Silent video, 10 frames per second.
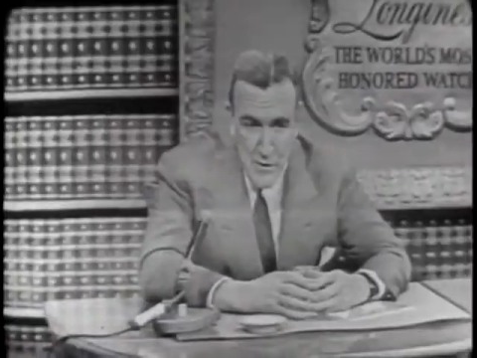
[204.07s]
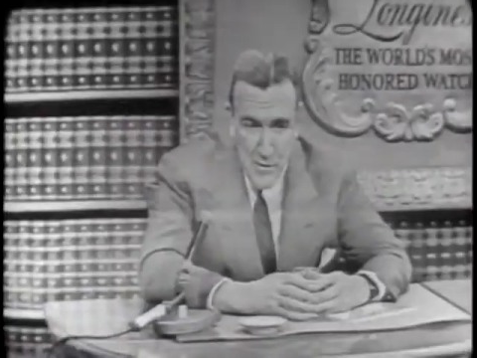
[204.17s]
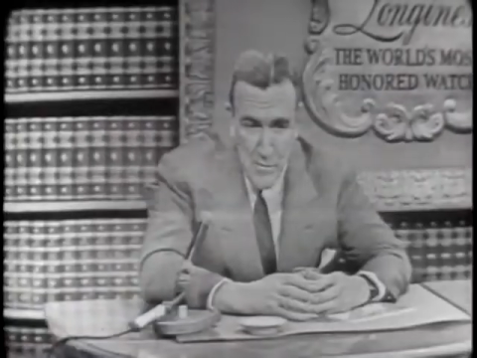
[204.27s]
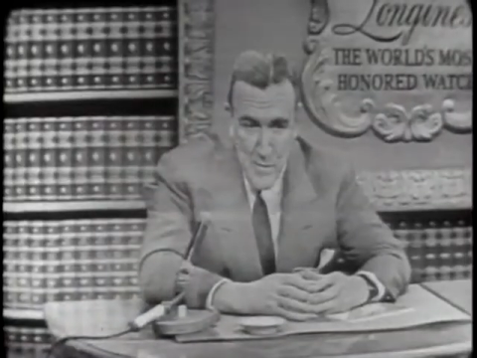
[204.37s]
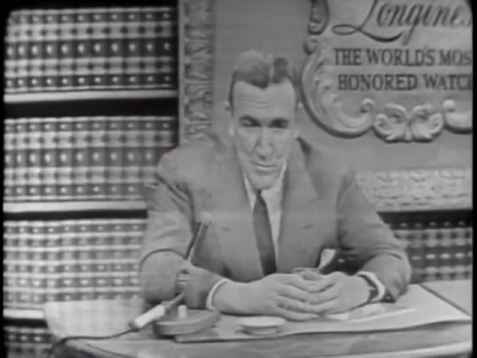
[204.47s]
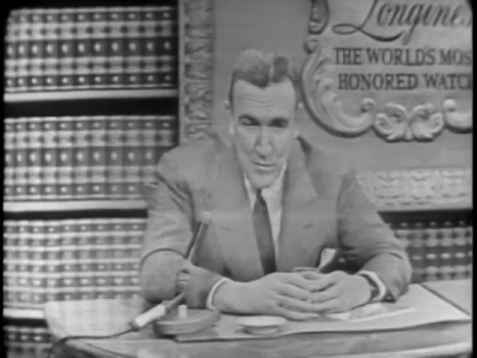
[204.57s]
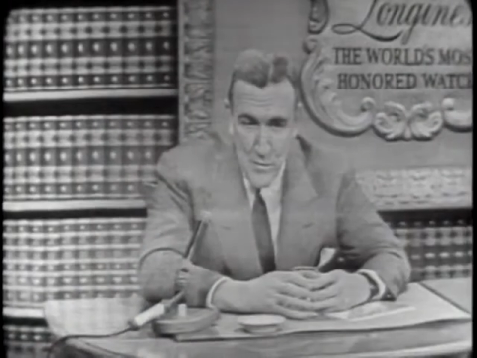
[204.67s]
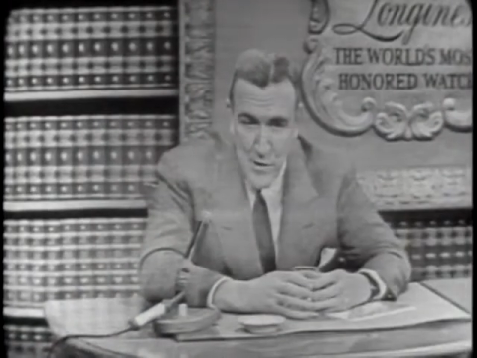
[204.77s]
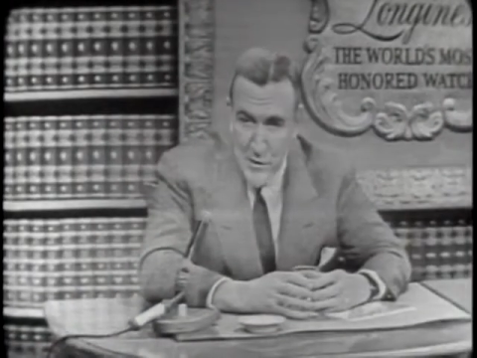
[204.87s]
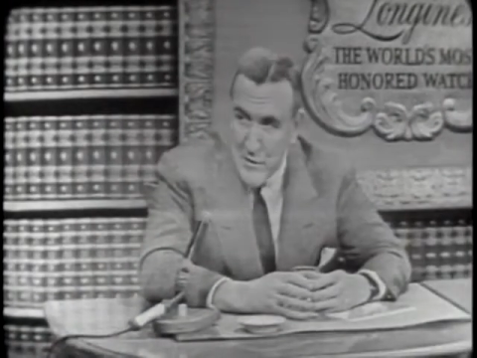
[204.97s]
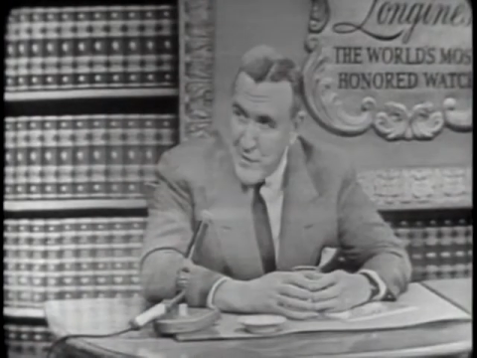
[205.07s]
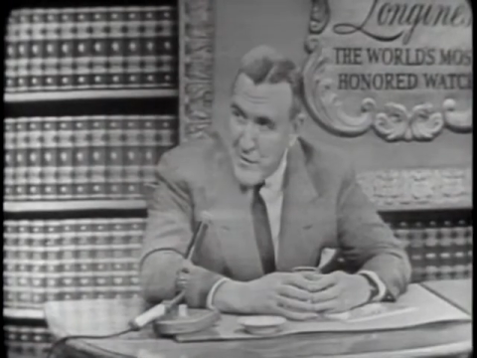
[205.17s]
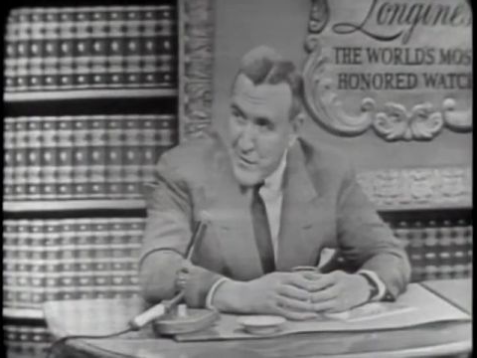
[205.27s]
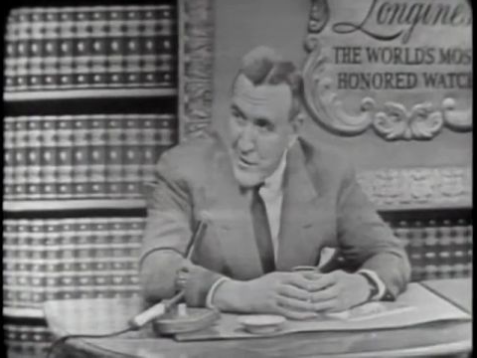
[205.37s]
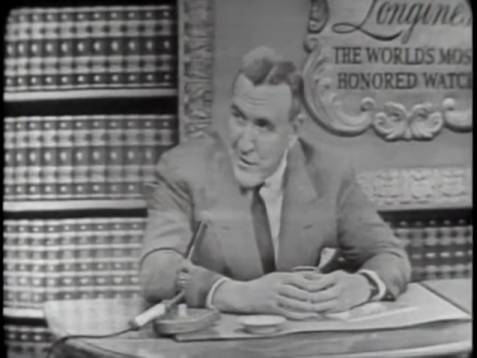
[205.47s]
The people who run India
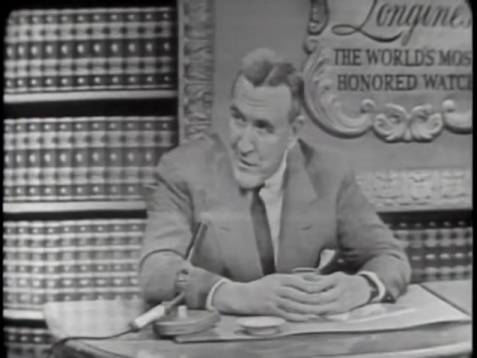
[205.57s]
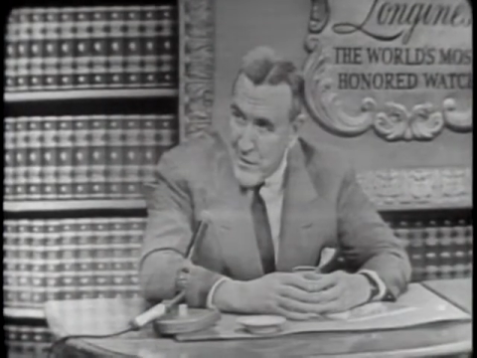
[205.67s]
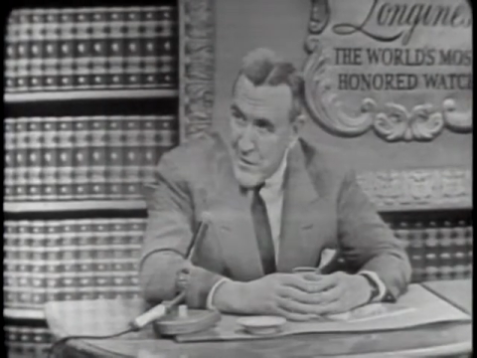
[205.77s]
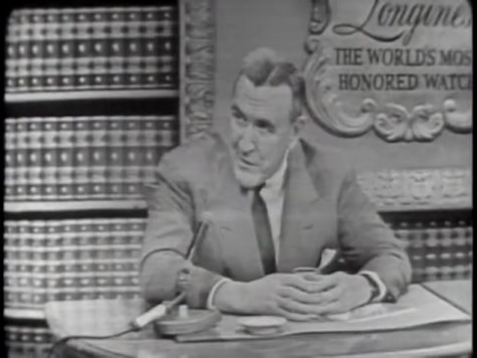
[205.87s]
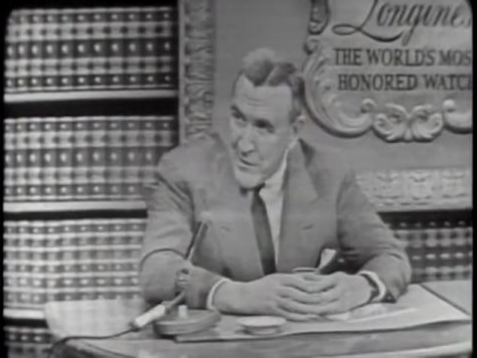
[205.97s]
today,